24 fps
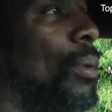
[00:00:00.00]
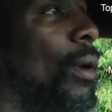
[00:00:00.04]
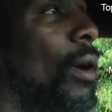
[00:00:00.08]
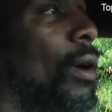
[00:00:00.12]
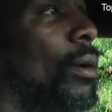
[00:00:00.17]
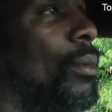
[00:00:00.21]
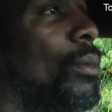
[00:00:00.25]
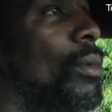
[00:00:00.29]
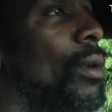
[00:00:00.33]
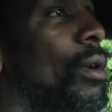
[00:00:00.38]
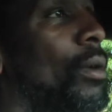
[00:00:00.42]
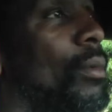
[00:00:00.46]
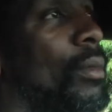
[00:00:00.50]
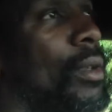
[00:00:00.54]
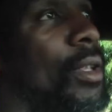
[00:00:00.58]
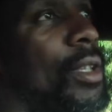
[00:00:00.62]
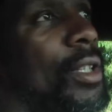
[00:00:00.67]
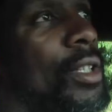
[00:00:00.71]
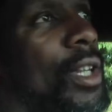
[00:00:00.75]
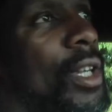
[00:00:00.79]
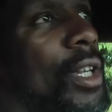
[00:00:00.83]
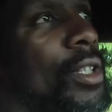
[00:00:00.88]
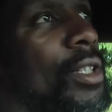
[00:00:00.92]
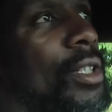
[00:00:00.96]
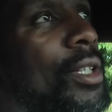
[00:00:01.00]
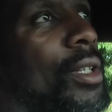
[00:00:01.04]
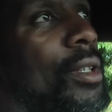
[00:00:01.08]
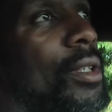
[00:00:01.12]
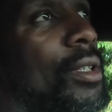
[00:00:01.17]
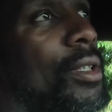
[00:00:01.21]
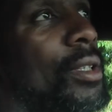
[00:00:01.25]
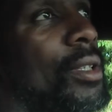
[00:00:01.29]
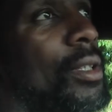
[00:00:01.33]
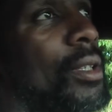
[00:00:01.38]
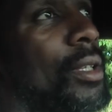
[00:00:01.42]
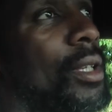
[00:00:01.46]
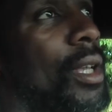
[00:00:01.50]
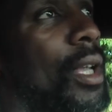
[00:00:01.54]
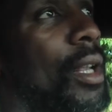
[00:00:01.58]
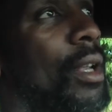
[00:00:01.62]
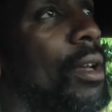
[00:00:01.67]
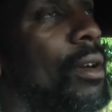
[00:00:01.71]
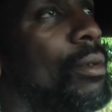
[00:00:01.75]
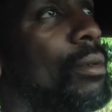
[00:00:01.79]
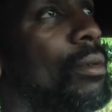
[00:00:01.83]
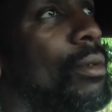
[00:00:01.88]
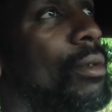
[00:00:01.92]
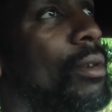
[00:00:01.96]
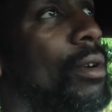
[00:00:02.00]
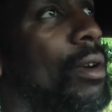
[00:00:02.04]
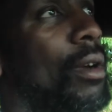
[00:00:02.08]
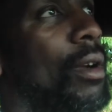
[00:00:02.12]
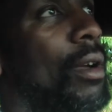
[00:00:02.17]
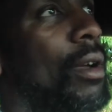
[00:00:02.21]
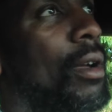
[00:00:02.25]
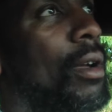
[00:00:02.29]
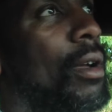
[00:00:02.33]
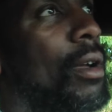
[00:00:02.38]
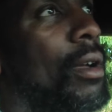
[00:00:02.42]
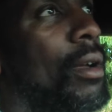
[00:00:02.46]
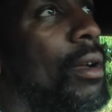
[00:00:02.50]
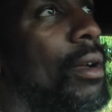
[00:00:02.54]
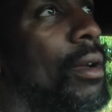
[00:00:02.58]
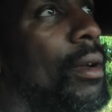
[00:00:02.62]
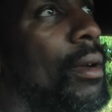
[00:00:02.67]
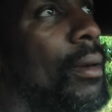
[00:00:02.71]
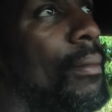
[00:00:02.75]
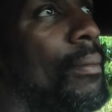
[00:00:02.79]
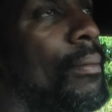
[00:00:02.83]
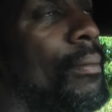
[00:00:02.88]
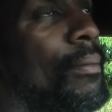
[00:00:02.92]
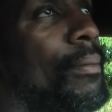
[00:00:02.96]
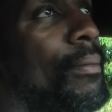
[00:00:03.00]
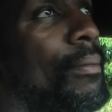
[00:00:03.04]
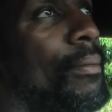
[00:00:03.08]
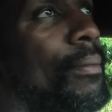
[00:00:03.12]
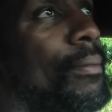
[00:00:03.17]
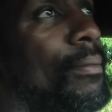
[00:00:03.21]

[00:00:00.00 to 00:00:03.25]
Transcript: pipe work where they changed it to yellow, and